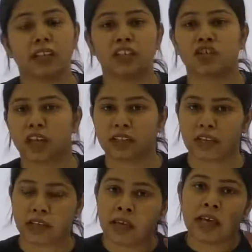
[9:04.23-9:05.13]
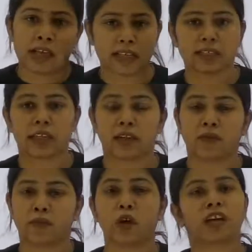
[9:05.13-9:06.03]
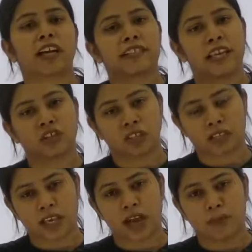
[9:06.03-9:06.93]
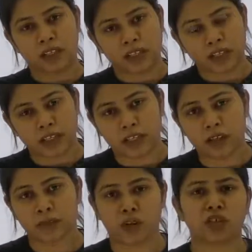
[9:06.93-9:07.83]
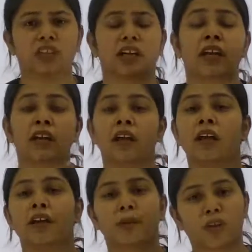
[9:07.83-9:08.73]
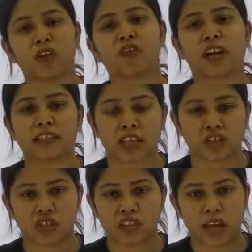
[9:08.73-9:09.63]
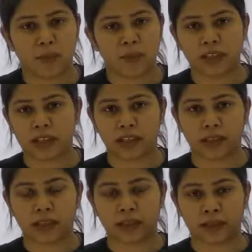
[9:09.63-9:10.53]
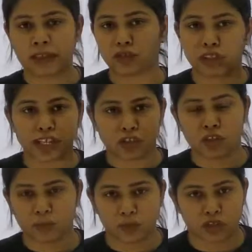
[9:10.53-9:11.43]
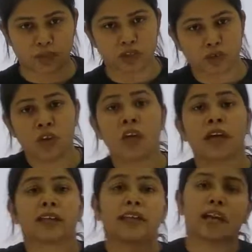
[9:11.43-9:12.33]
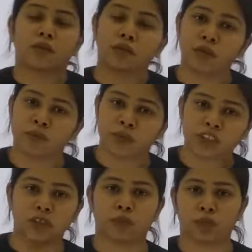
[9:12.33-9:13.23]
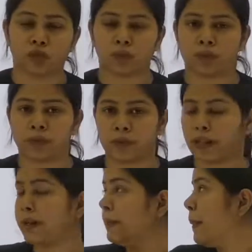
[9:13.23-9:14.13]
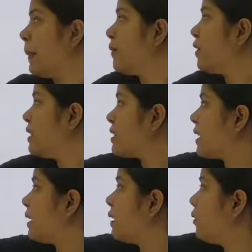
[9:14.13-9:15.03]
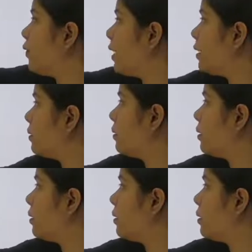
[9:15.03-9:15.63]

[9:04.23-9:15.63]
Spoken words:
then check that is there what transaction is happening in a day, because there are number of transactions happening in a day, right? So that's not possible. So that would machine would do, right? We'll say we'll